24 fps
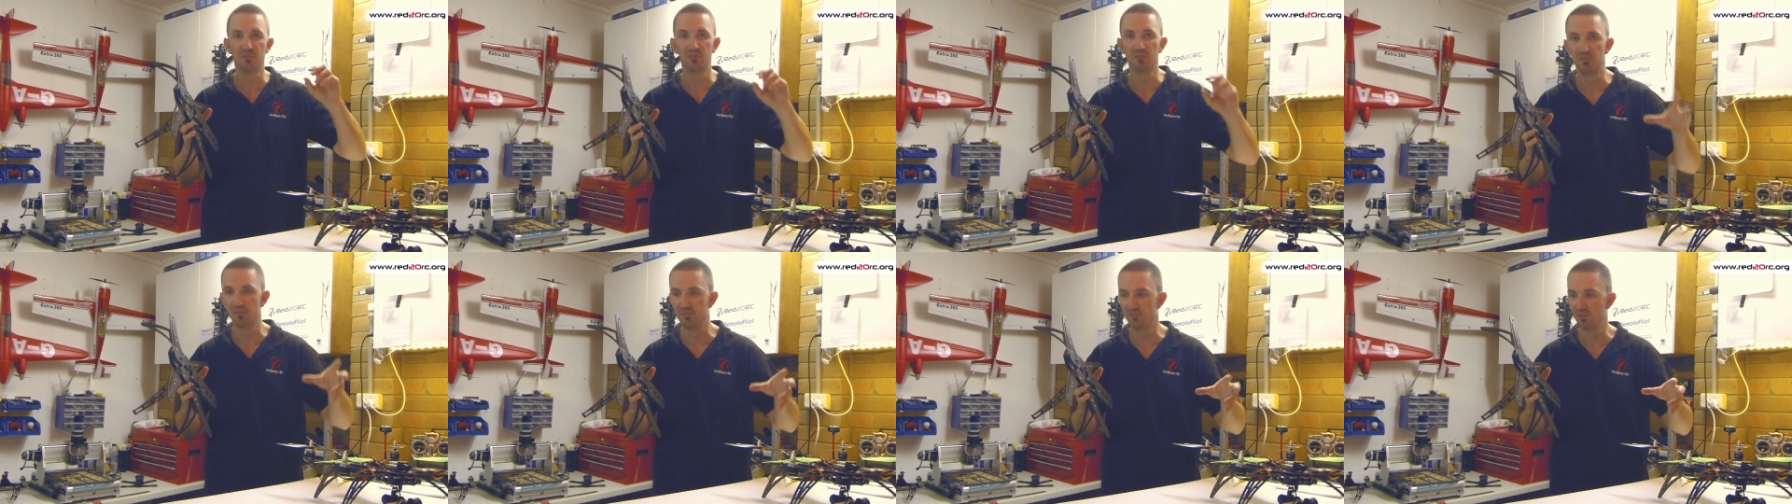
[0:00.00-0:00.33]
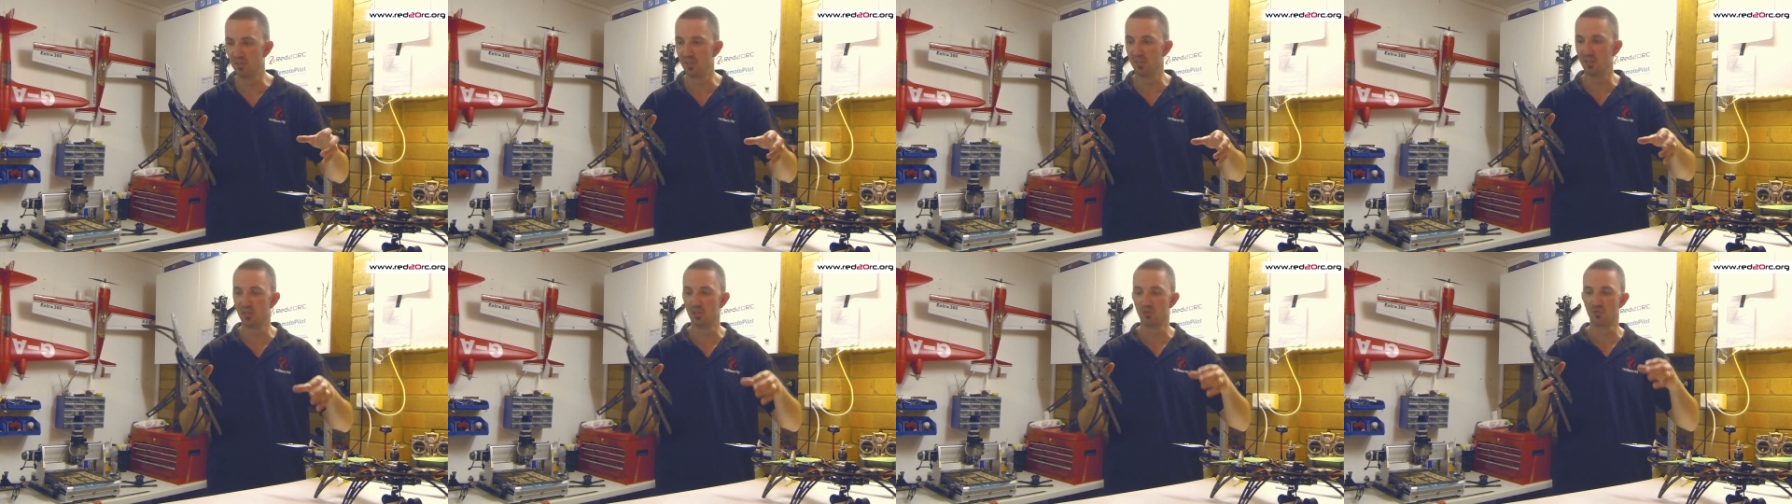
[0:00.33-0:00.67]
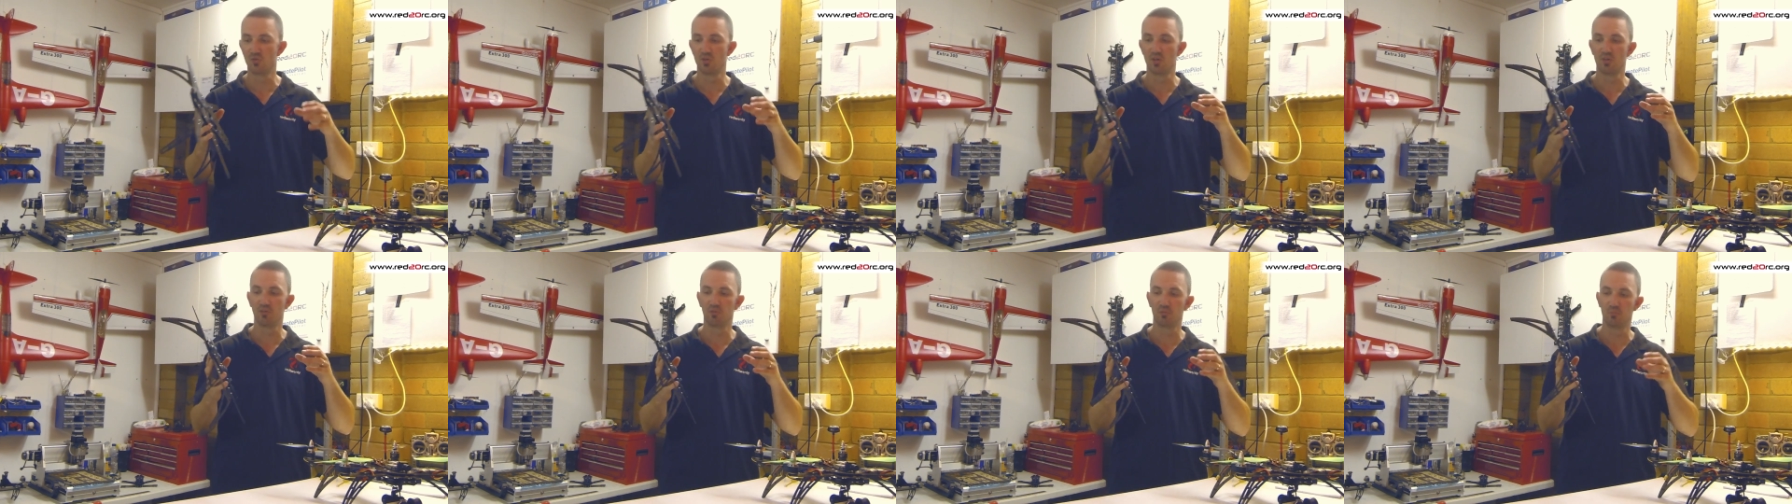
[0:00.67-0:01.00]
your video
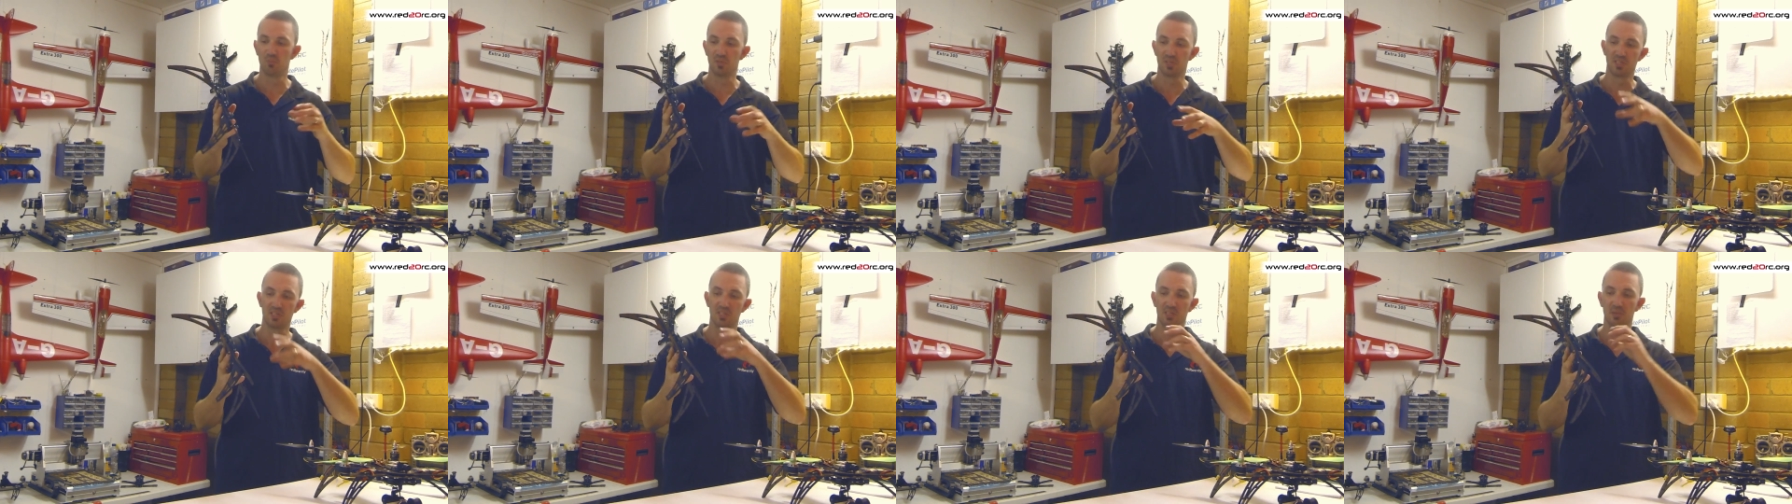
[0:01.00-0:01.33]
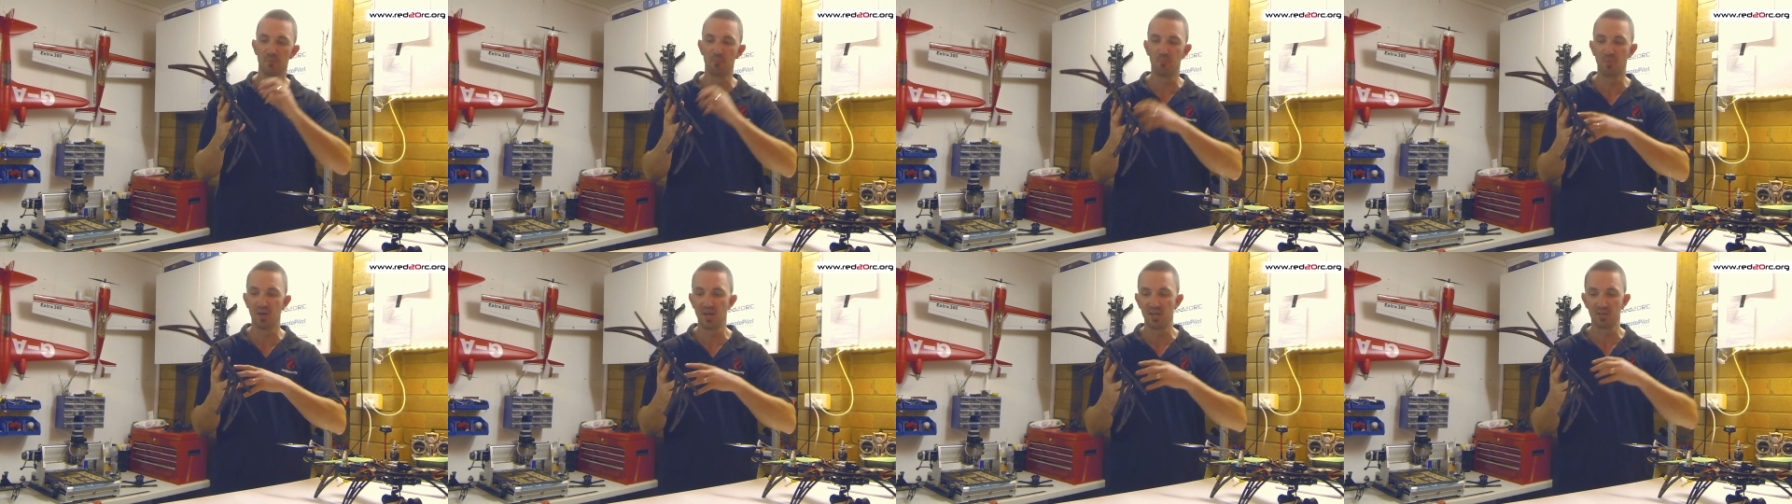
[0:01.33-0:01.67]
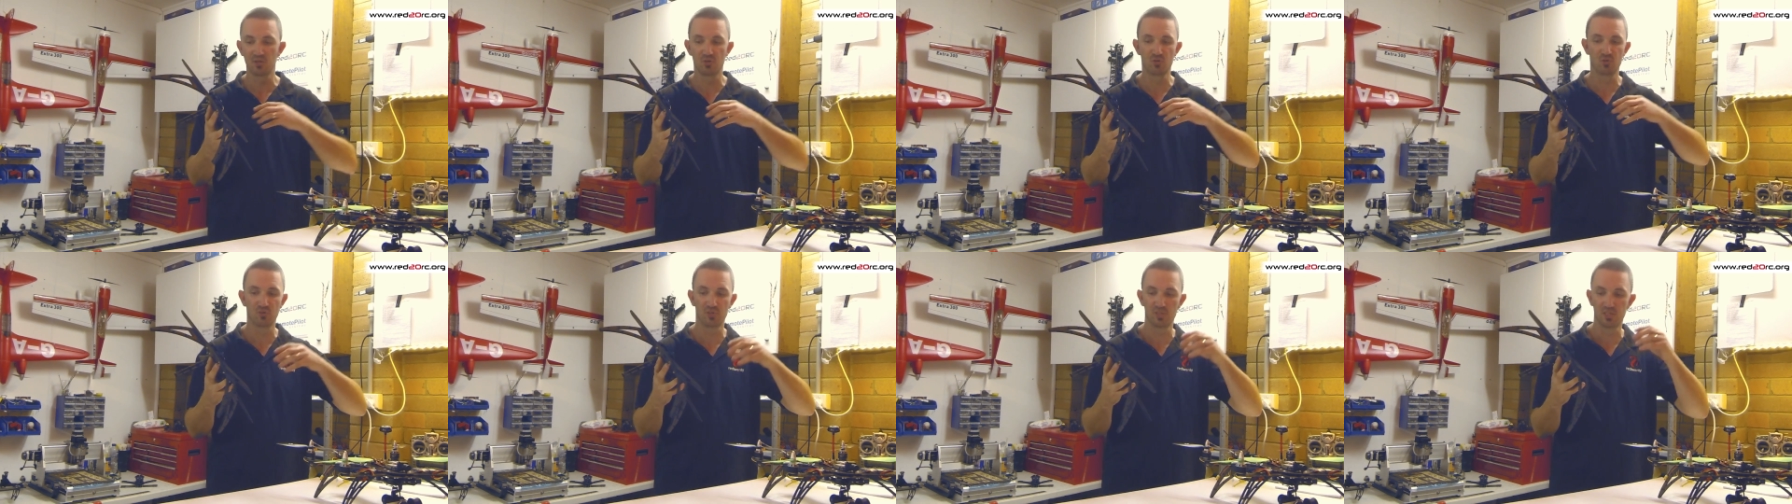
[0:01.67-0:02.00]
transmitter, your
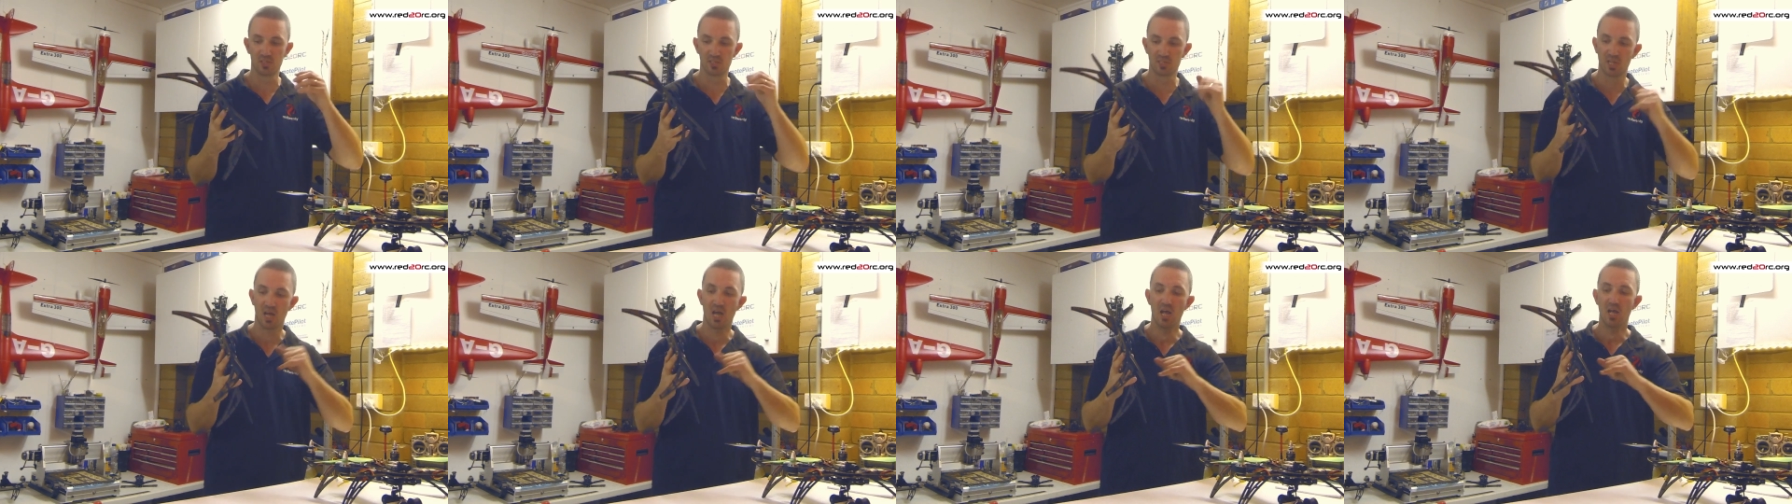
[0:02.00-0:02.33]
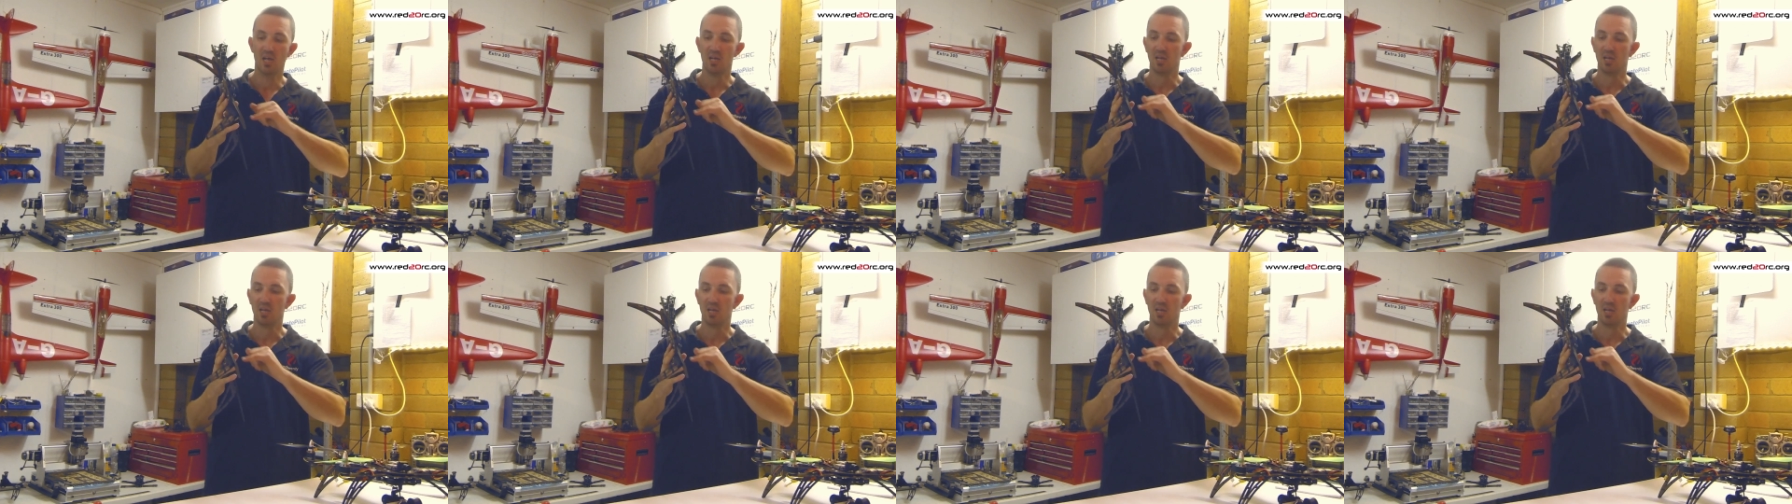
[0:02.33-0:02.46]
batteries,